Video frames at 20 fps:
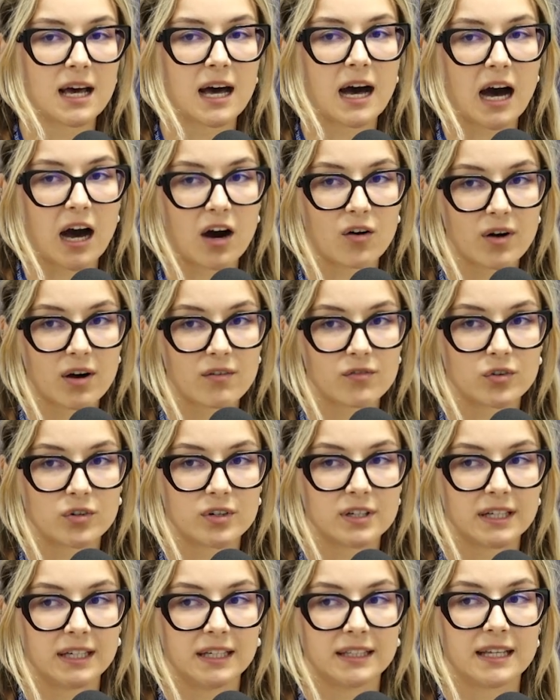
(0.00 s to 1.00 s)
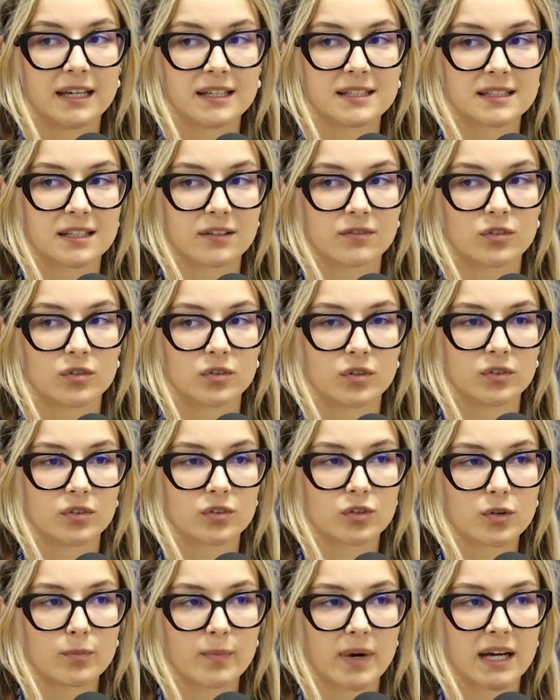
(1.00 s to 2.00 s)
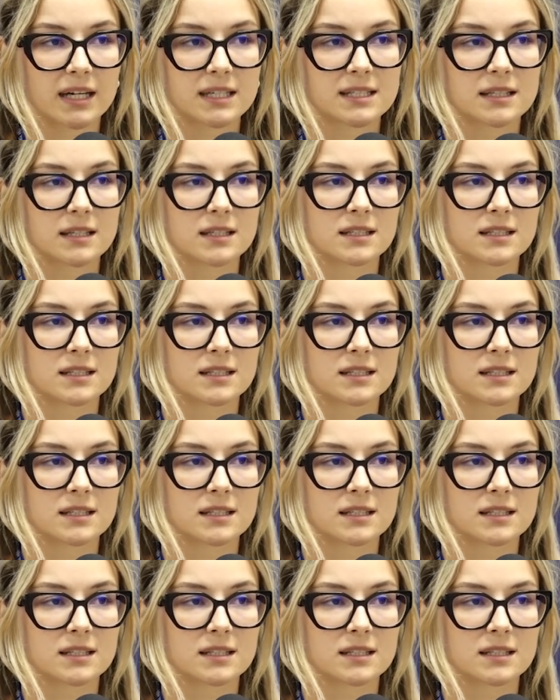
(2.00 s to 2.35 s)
However, it has several drawbacks,